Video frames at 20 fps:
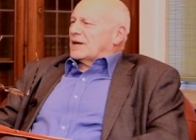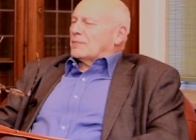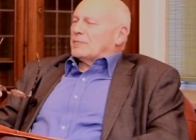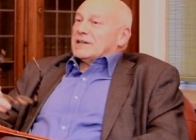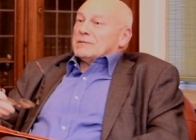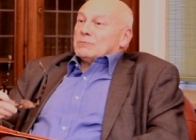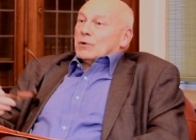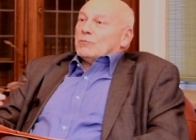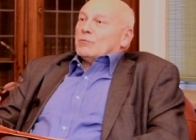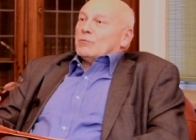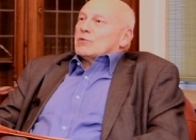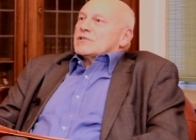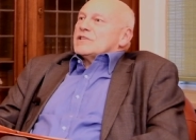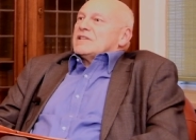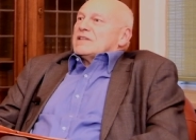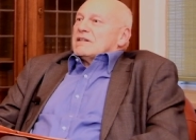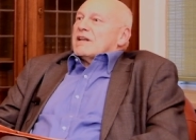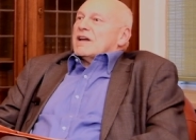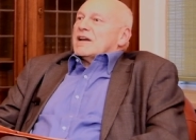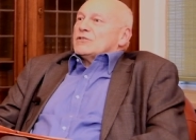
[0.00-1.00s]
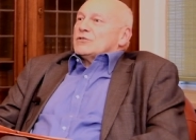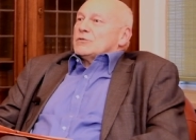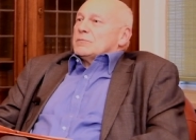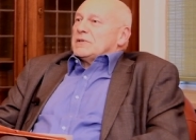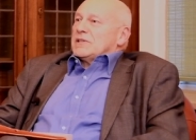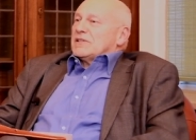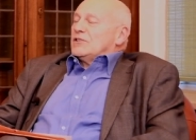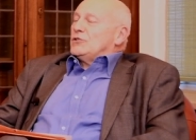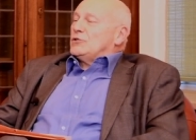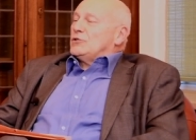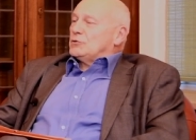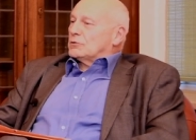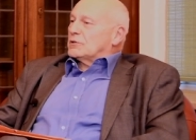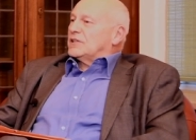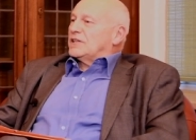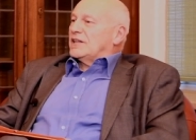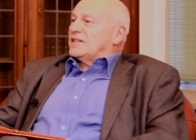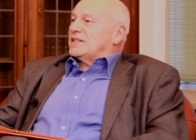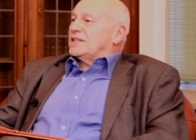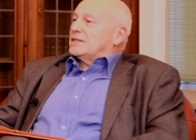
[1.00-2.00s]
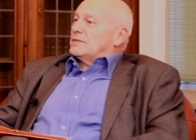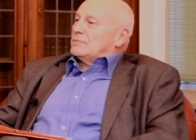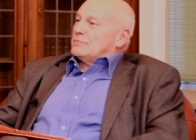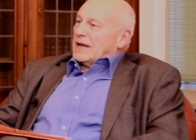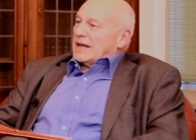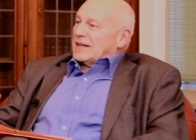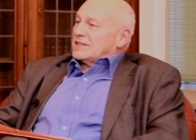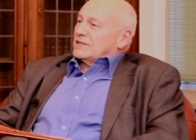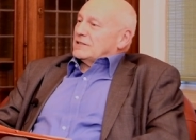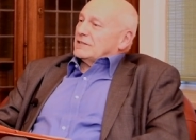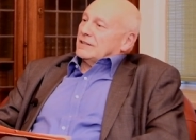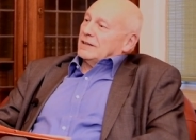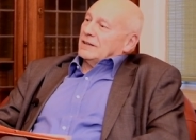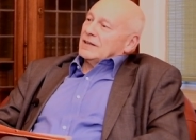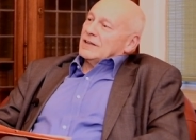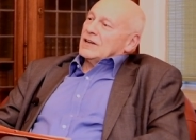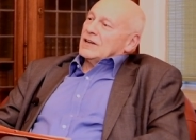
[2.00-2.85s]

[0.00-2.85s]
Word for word: I mean, what was it like to be the new Canadian ambassador